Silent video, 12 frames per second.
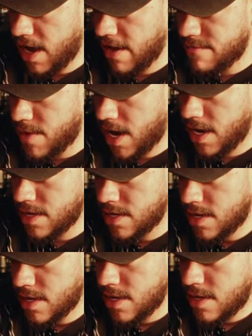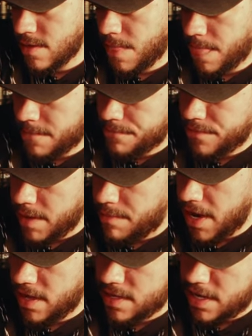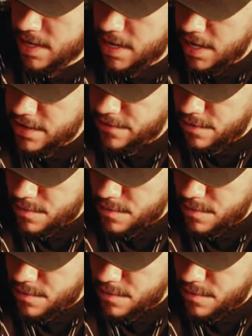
I have my Pelican case for